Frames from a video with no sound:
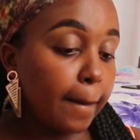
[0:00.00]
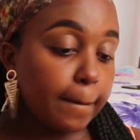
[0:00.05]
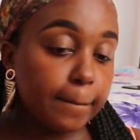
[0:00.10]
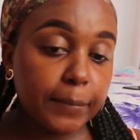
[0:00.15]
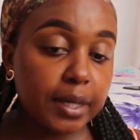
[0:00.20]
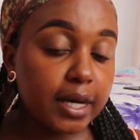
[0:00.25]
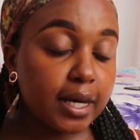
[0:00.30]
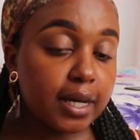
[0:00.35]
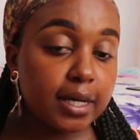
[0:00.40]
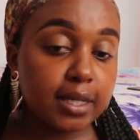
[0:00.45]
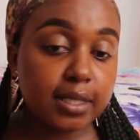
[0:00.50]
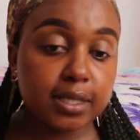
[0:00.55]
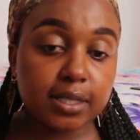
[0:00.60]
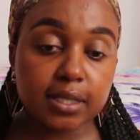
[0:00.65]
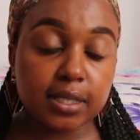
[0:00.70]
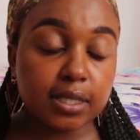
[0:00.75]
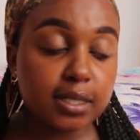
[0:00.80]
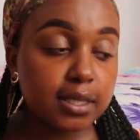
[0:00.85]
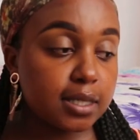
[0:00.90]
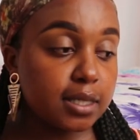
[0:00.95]
But
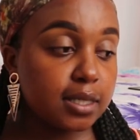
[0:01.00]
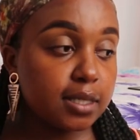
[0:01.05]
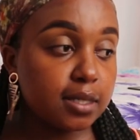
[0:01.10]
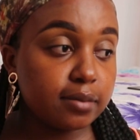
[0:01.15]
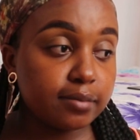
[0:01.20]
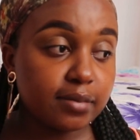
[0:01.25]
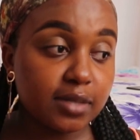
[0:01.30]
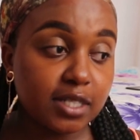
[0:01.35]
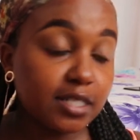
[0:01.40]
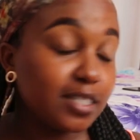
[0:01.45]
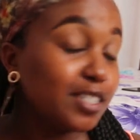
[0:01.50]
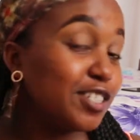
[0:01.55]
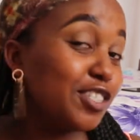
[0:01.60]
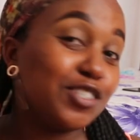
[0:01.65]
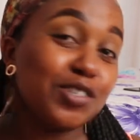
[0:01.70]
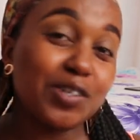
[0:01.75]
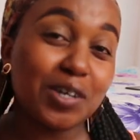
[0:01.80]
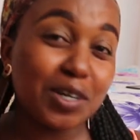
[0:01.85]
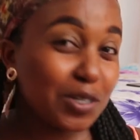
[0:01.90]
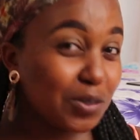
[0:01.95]
Sisi
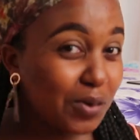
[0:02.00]
took a